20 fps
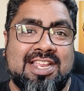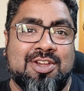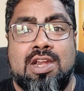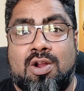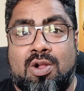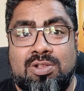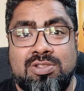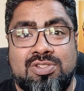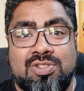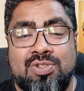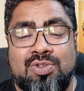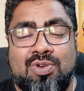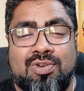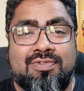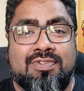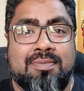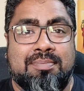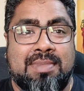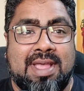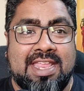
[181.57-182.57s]
and they are also
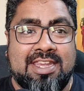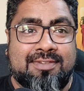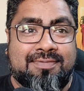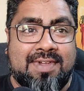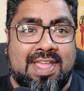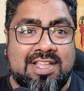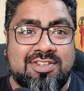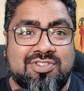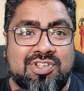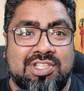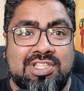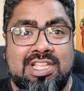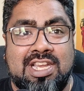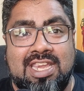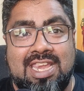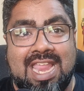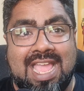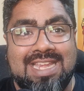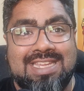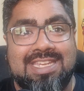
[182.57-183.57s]
known for manufacturing the
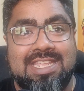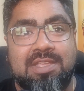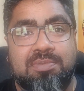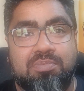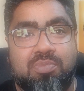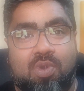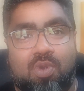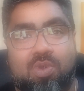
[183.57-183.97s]
lightning